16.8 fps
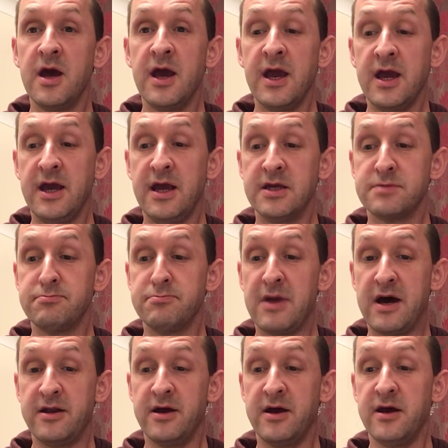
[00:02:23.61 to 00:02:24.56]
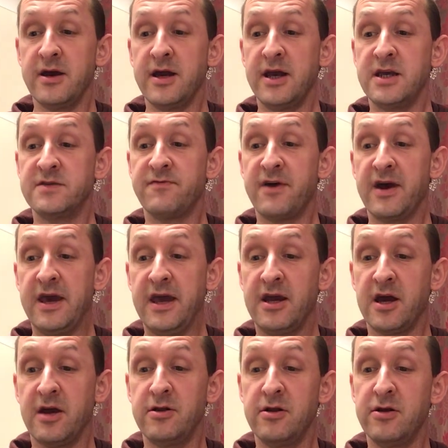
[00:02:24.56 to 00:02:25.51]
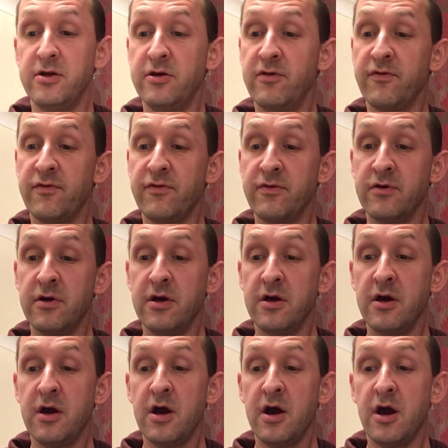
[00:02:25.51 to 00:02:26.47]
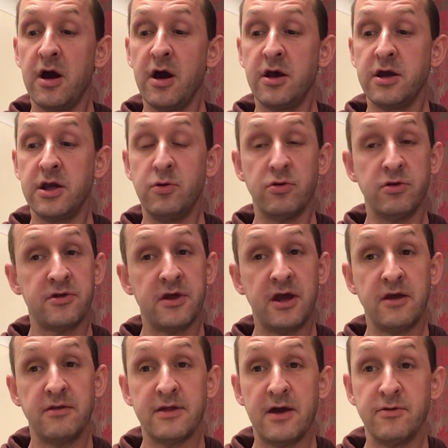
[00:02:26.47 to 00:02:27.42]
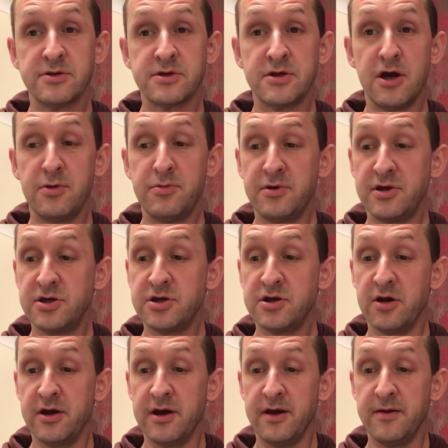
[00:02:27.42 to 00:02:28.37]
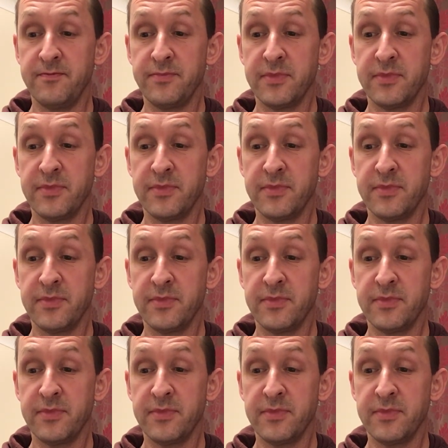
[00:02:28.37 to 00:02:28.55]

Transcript: His manner is vague and aloof. You would think there was nobody shyer.